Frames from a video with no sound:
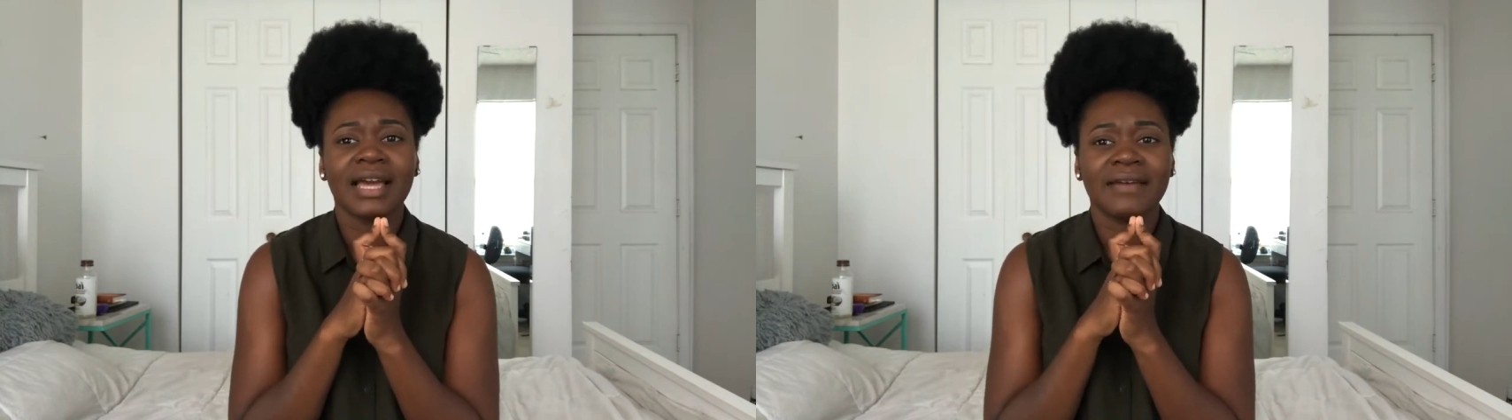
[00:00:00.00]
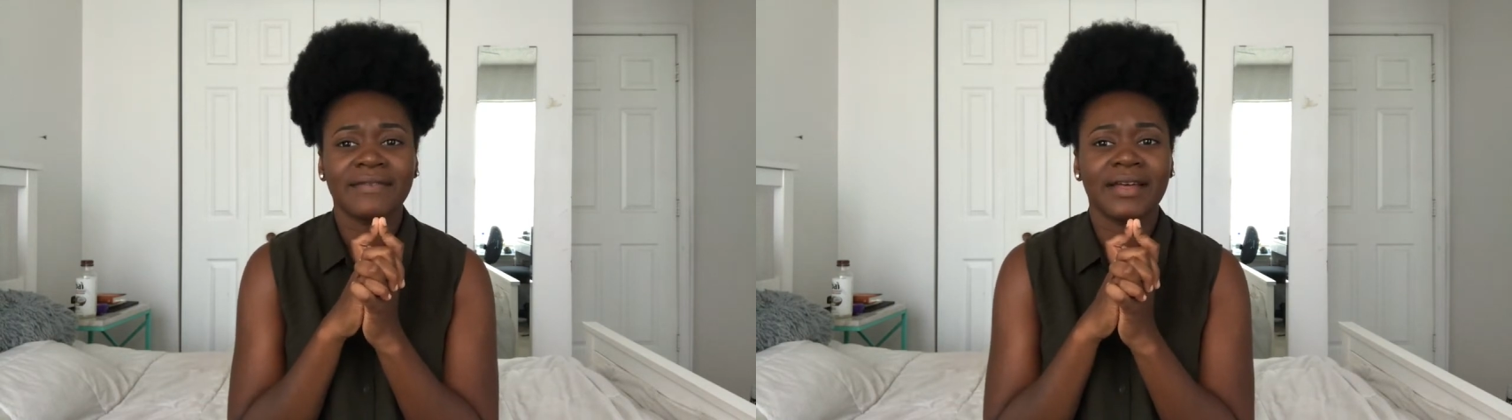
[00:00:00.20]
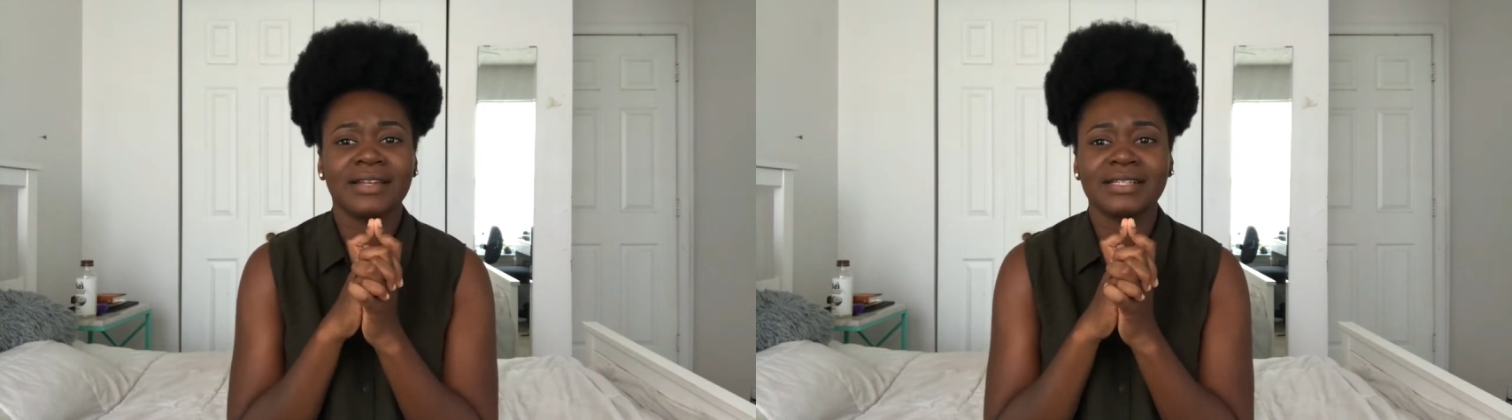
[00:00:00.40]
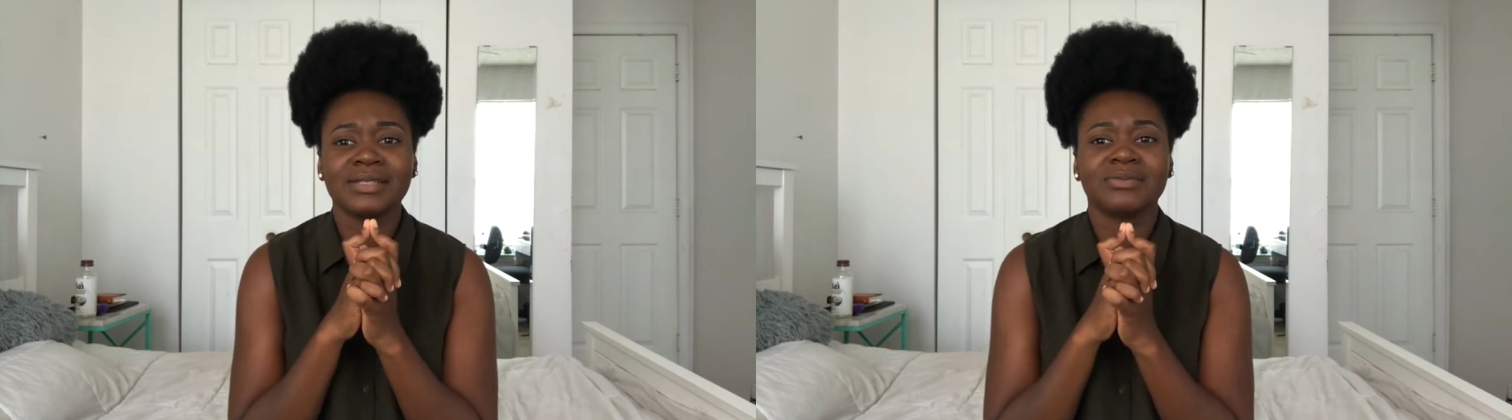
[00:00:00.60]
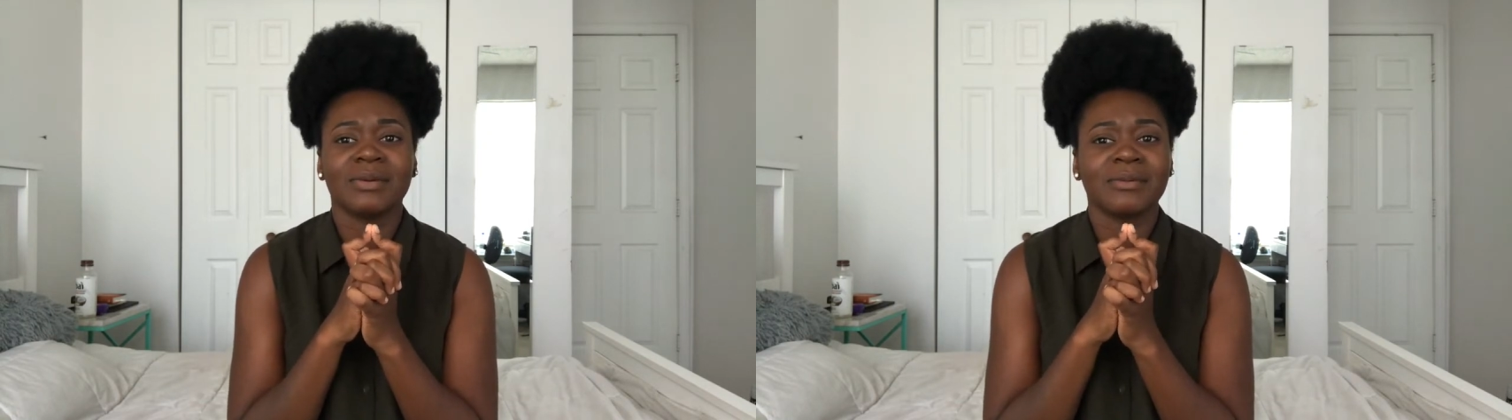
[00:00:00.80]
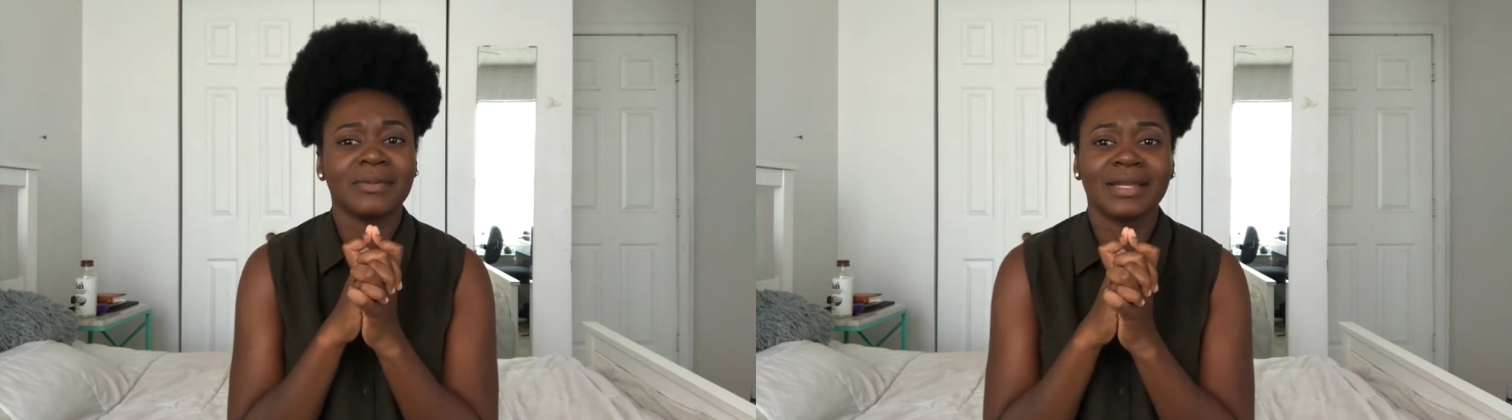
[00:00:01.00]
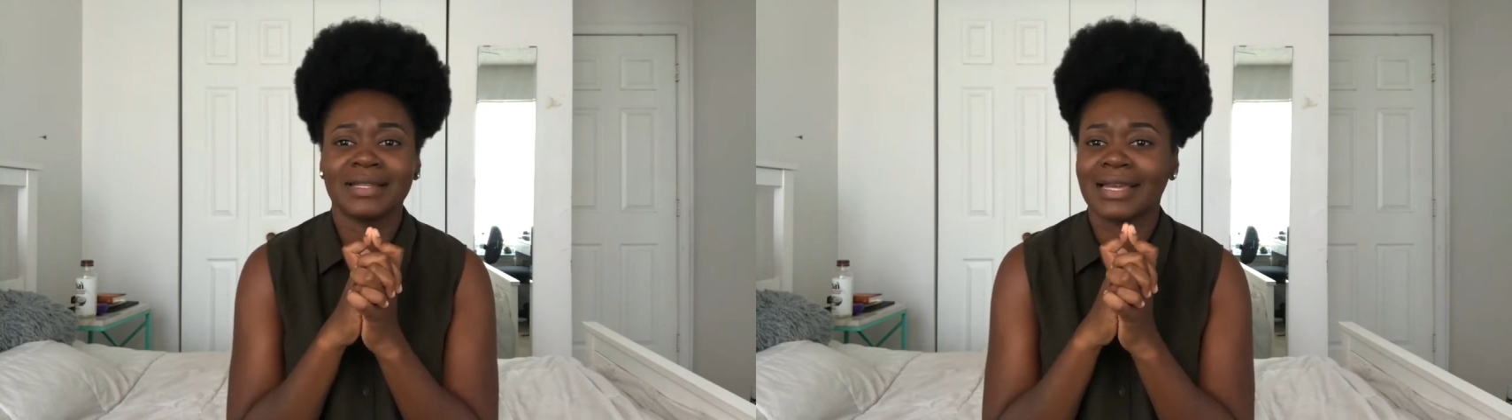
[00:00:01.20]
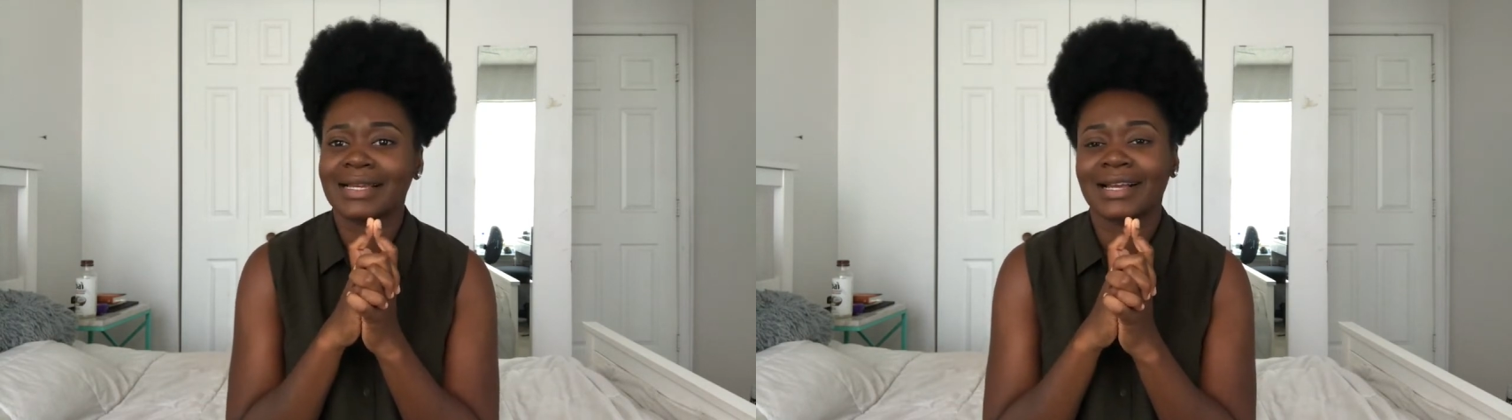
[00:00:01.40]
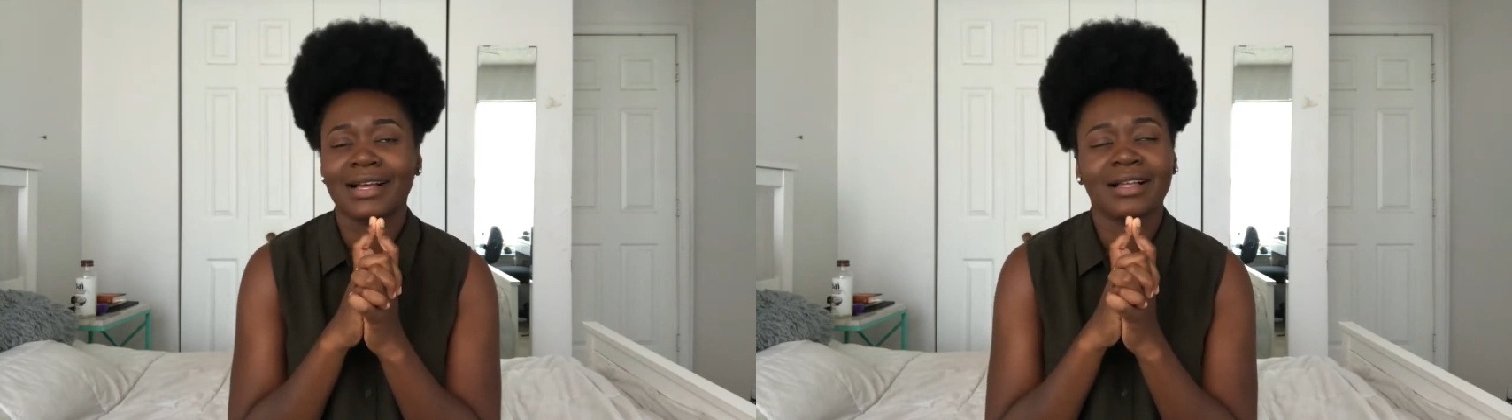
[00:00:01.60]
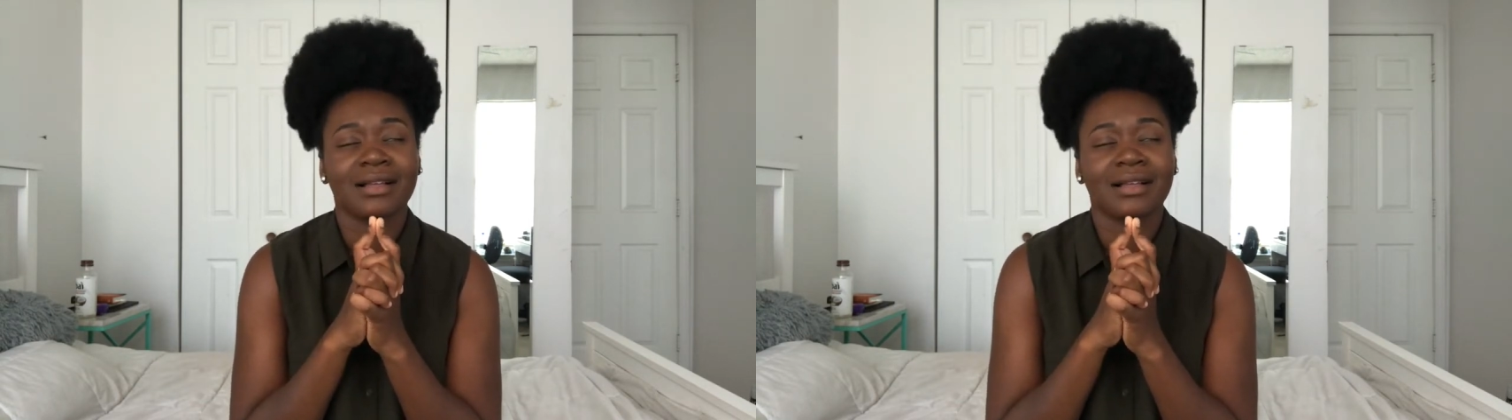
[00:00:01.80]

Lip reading: I failed. I just remember being like,